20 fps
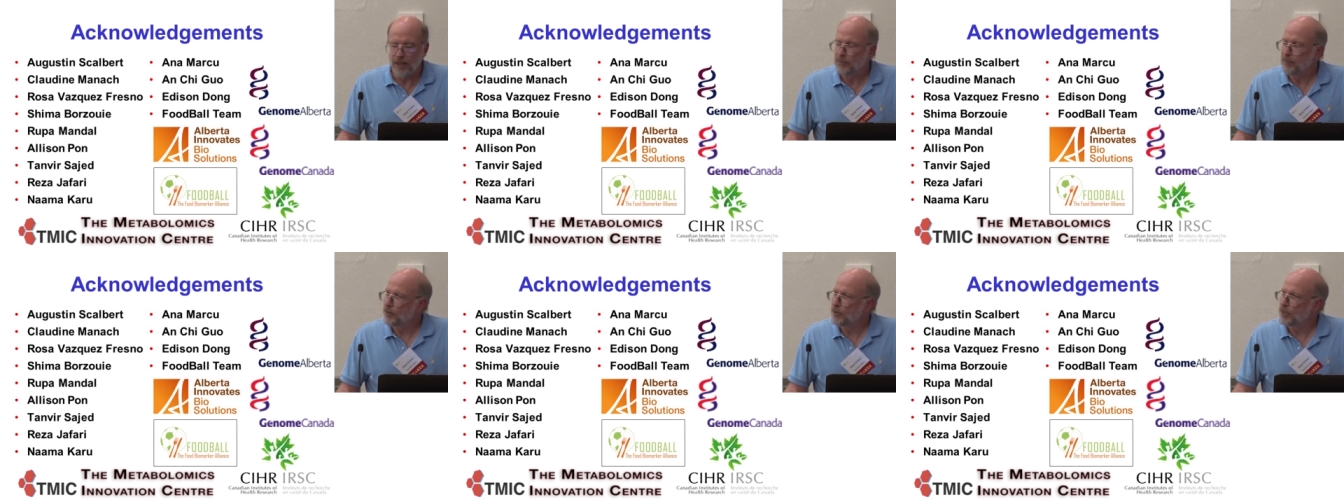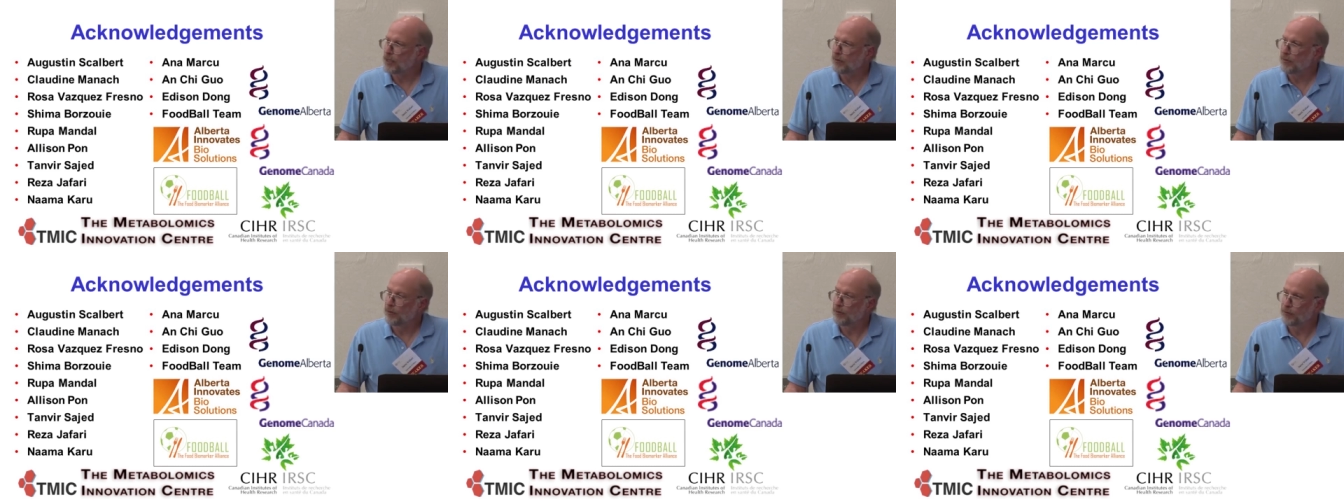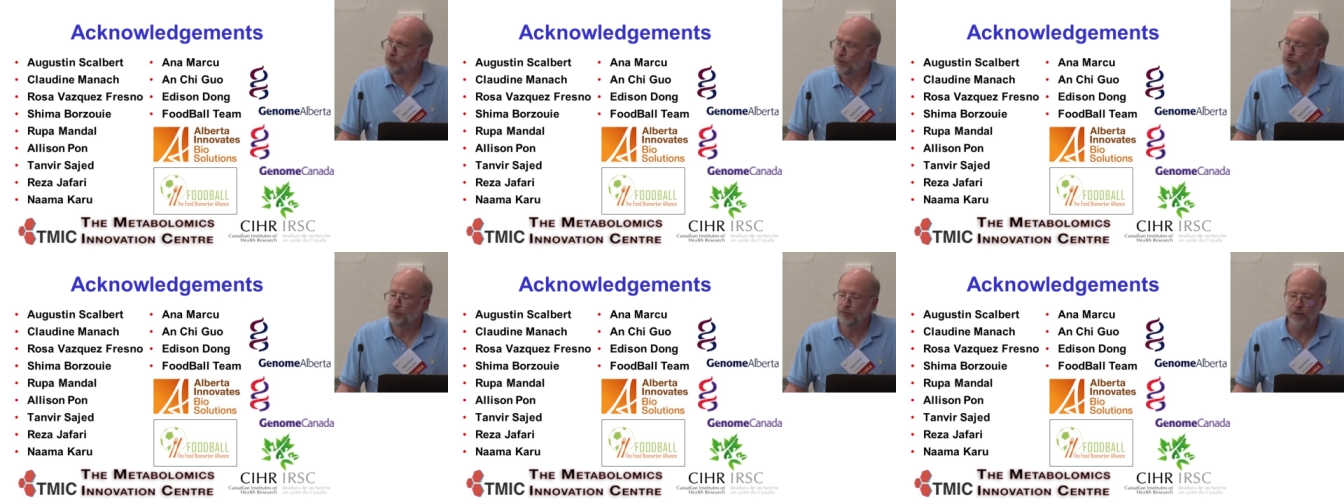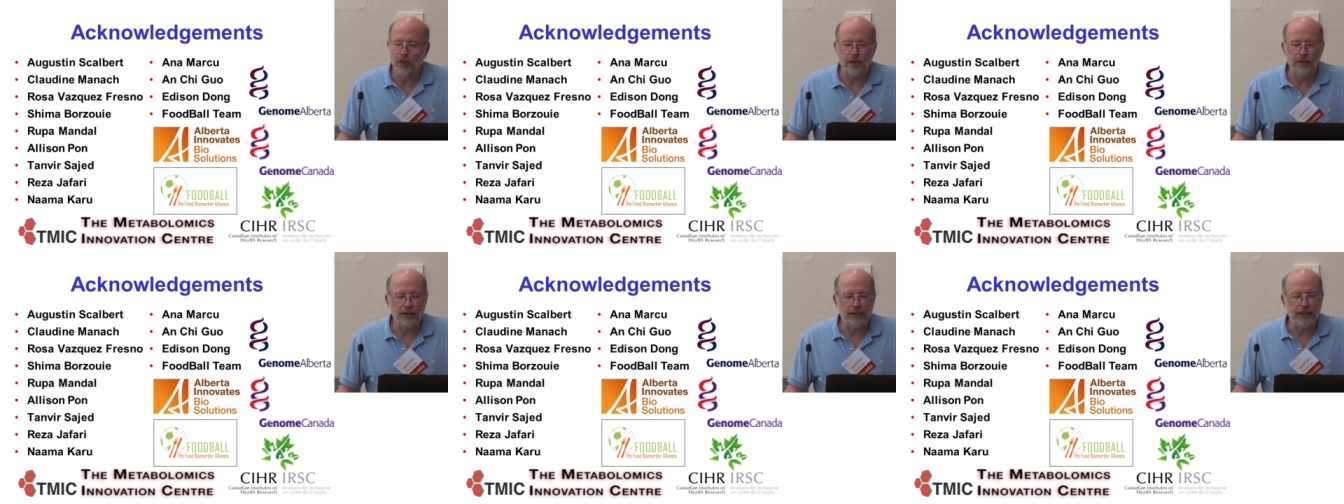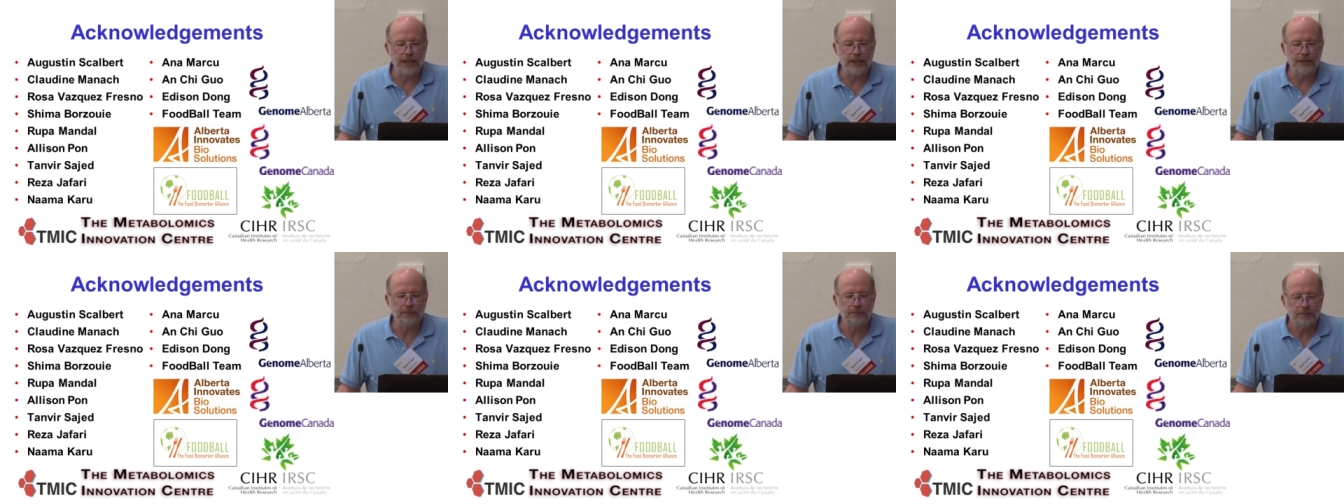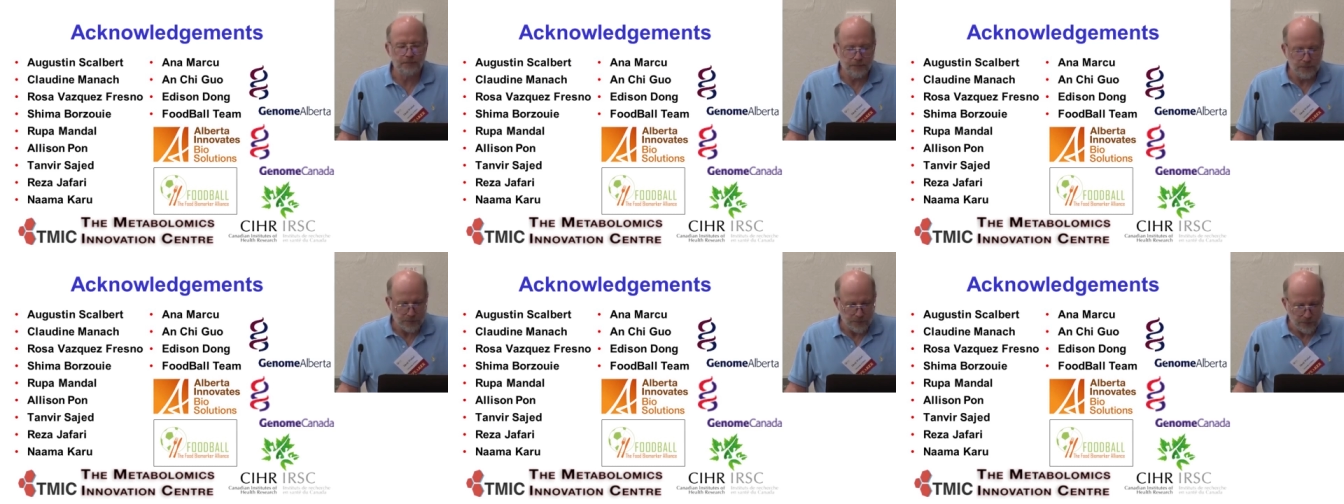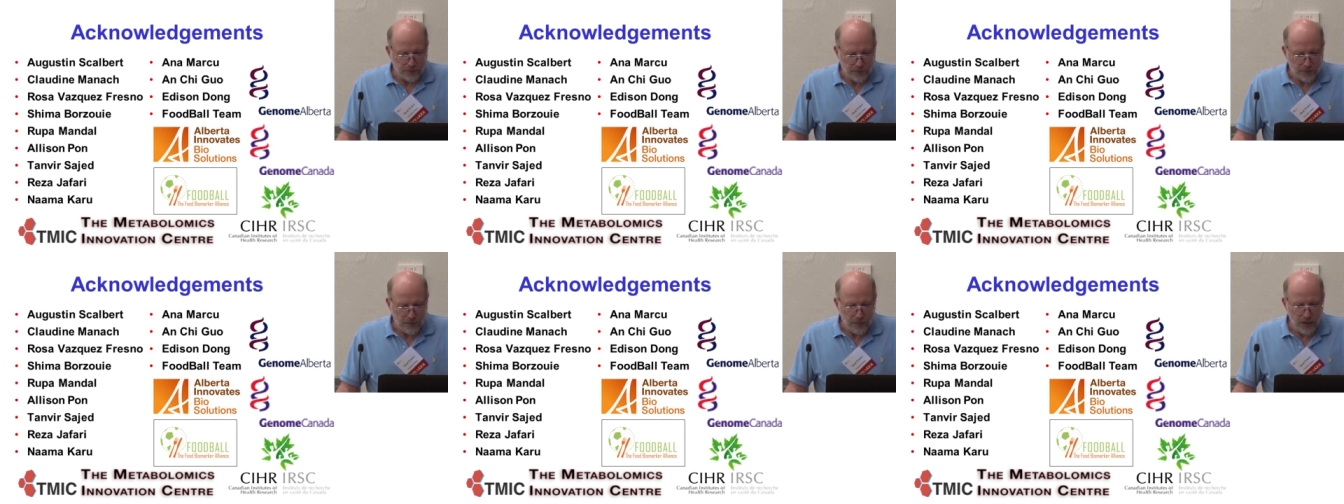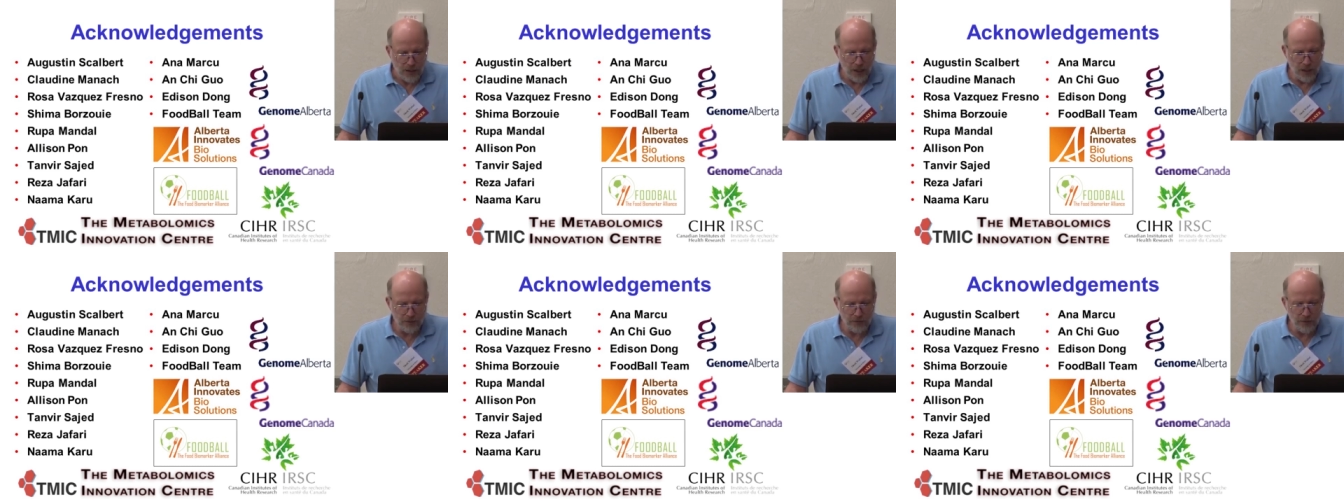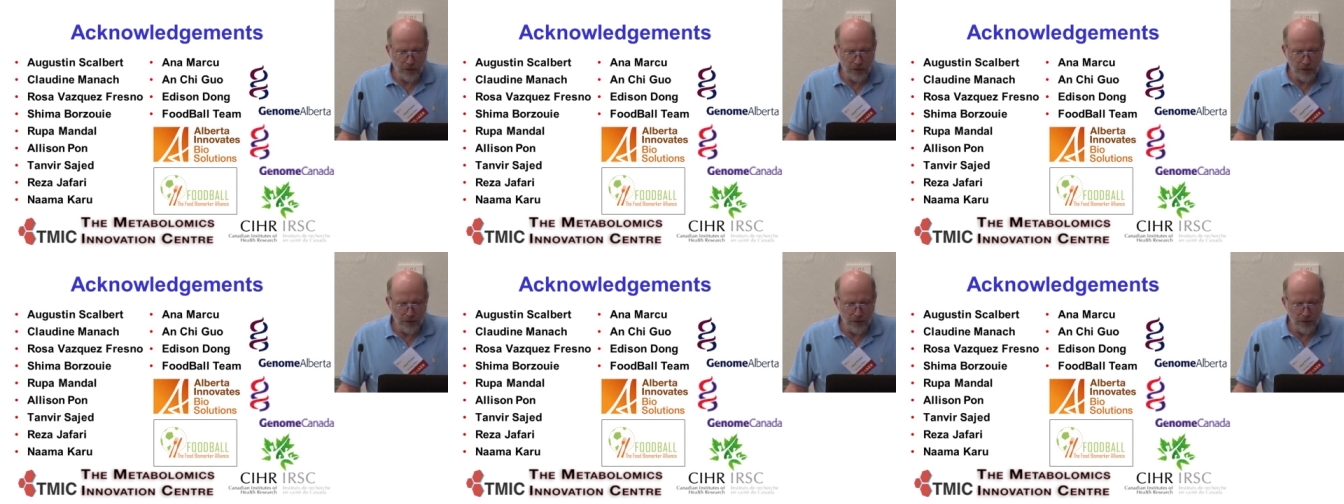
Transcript: members of the Foodball team, of